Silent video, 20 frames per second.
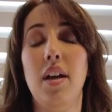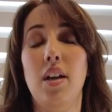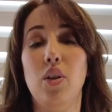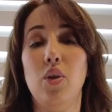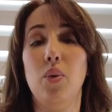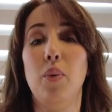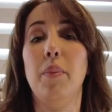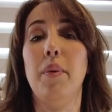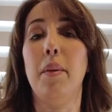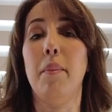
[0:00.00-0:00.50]

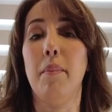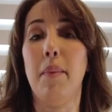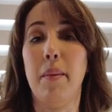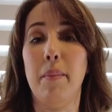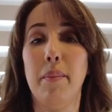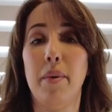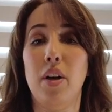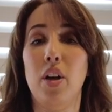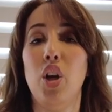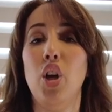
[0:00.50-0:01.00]
you'll be a
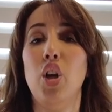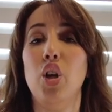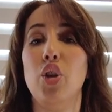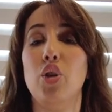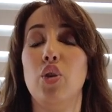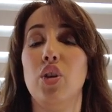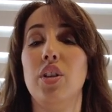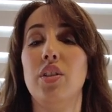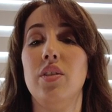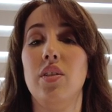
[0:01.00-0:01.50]
member,
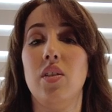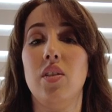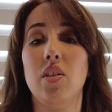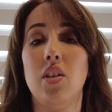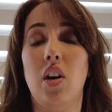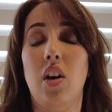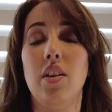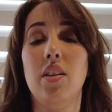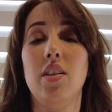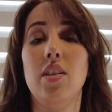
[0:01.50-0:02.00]
you can
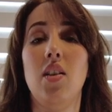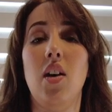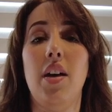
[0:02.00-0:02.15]
discuss